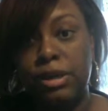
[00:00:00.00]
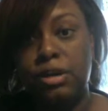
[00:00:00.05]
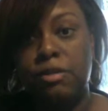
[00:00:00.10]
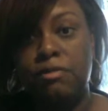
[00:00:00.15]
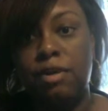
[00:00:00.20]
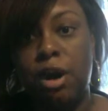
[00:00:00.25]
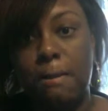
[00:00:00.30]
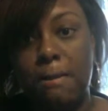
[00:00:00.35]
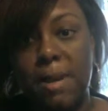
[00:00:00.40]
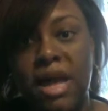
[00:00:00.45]
of
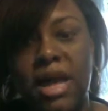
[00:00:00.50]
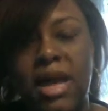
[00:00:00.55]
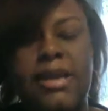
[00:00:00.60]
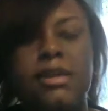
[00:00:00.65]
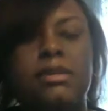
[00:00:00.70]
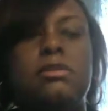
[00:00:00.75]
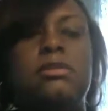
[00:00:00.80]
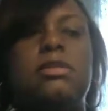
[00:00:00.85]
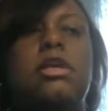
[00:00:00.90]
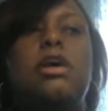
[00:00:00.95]
our
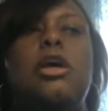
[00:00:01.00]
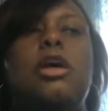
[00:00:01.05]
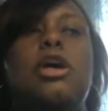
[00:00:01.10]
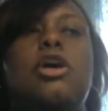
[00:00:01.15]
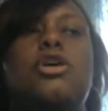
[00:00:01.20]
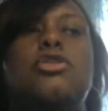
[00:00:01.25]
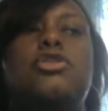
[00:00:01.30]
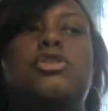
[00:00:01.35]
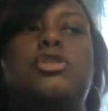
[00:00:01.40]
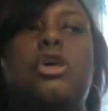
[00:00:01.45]
minds.
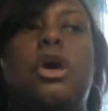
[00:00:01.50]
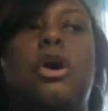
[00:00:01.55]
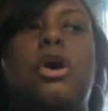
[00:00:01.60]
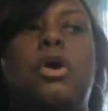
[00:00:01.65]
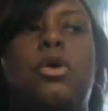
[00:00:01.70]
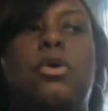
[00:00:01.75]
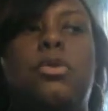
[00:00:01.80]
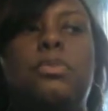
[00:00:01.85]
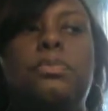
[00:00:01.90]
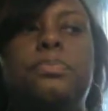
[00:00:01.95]

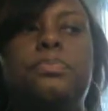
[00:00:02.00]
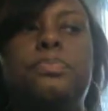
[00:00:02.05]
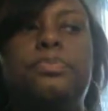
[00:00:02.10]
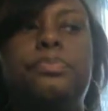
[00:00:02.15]
So,